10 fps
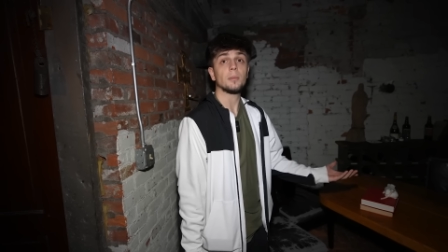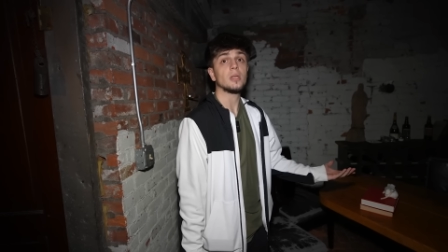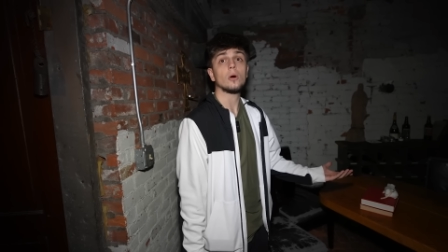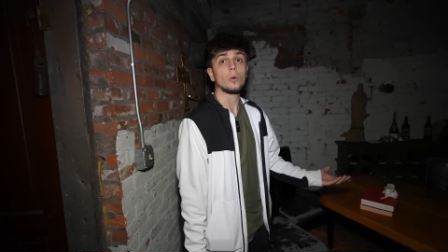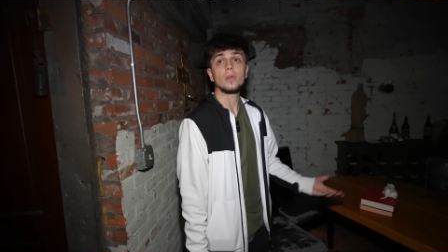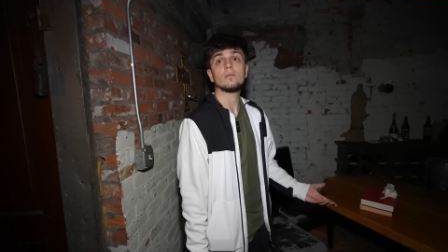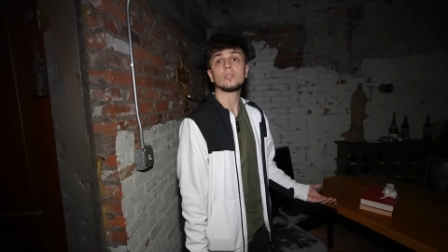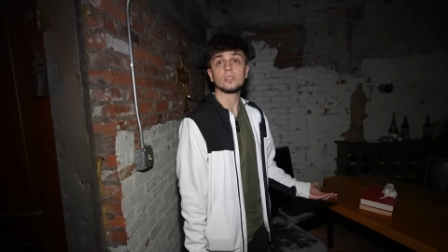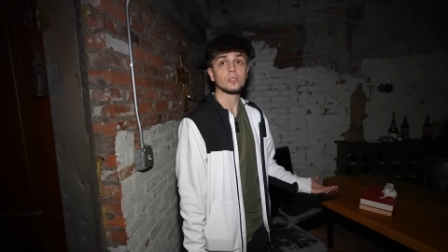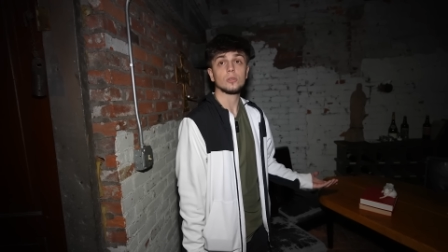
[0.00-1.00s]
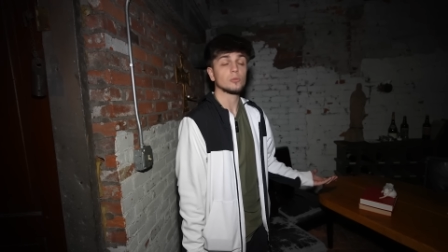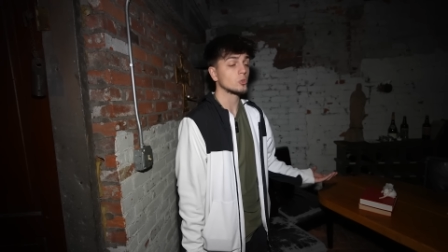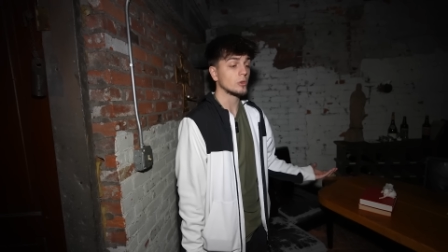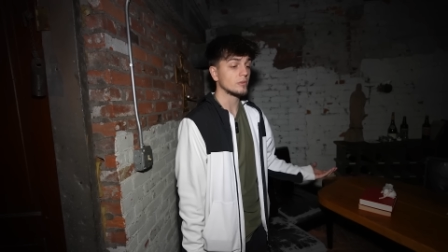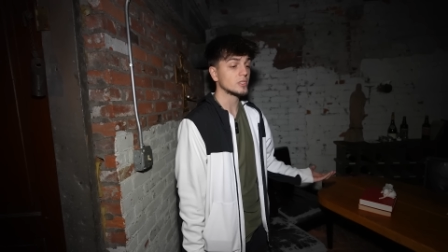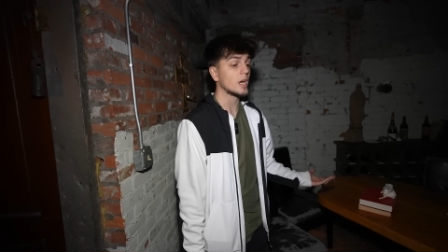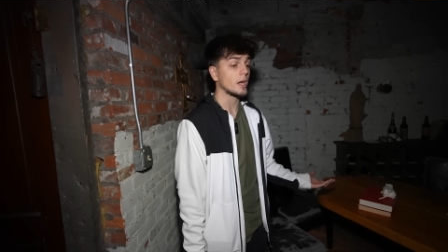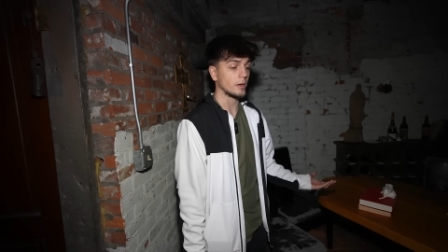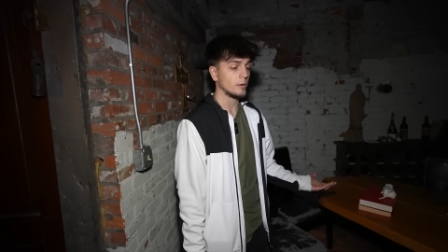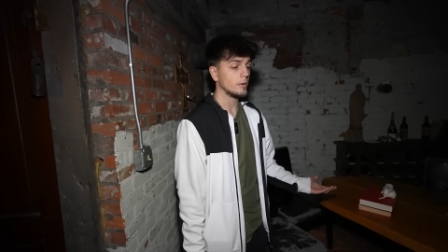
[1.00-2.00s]
me know. Give us some sort of
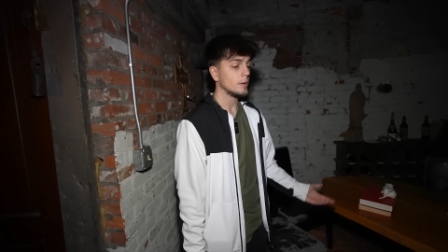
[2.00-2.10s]
sign.